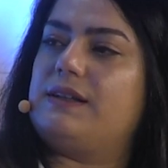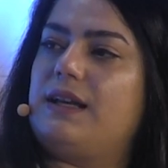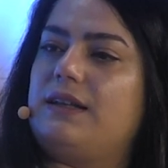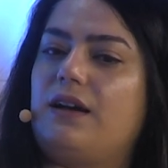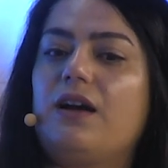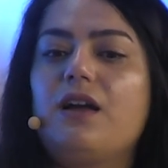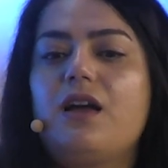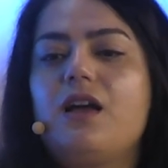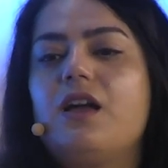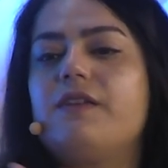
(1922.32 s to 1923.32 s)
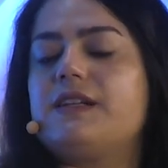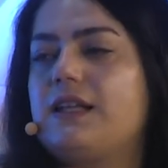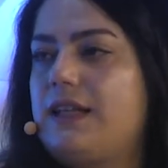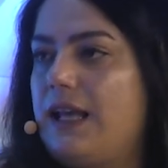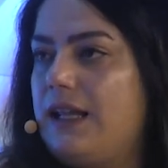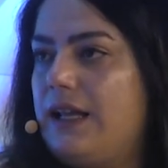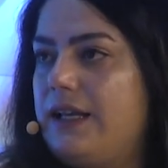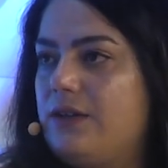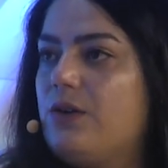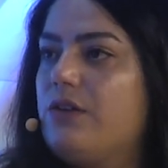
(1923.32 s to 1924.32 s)
data if it's a day
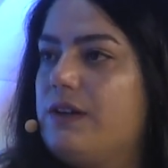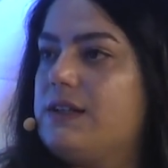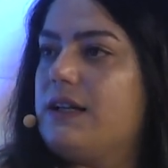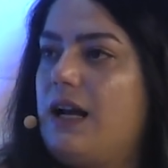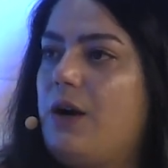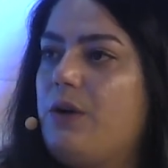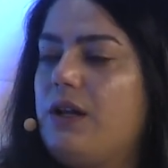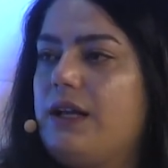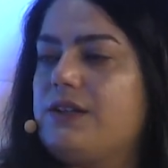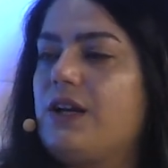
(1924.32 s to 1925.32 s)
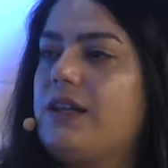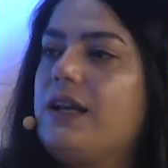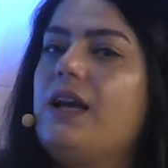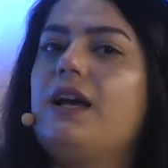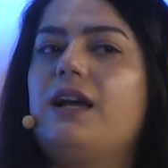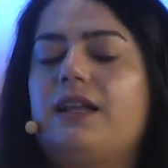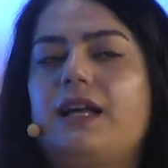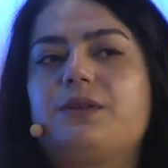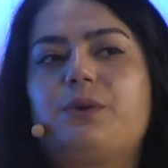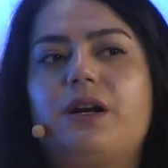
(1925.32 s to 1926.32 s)
late or if it's an hour late? So I think
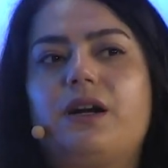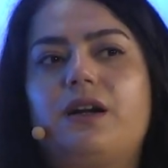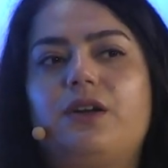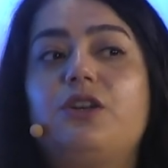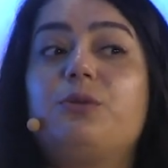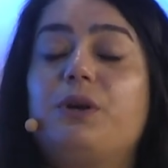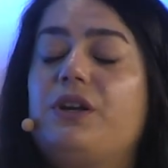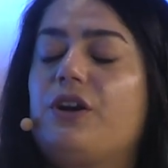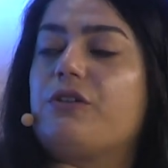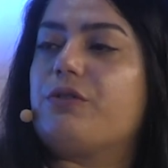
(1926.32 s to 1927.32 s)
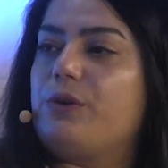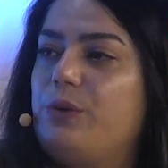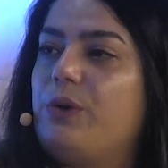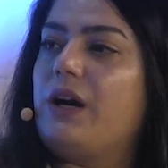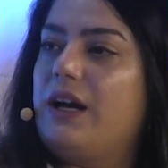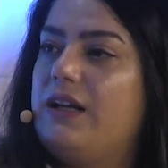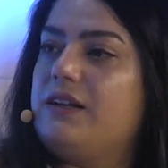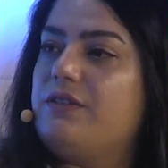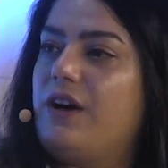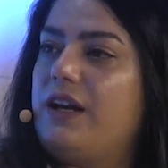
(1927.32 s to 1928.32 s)
that's where you need to be careful
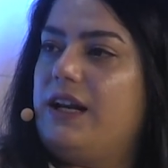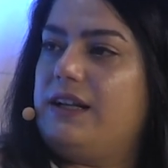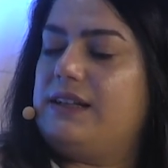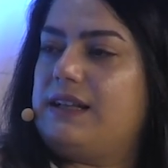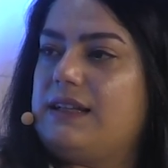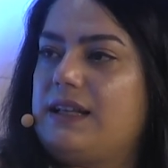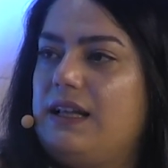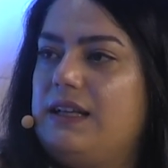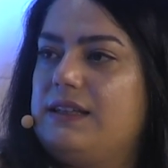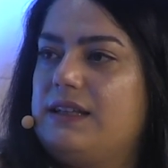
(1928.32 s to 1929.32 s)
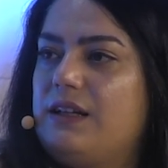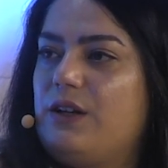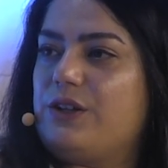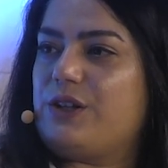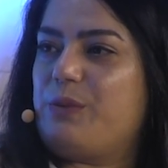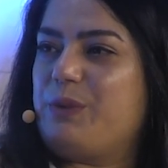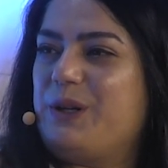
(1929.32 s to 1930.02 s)
defining these SLAs in a large company.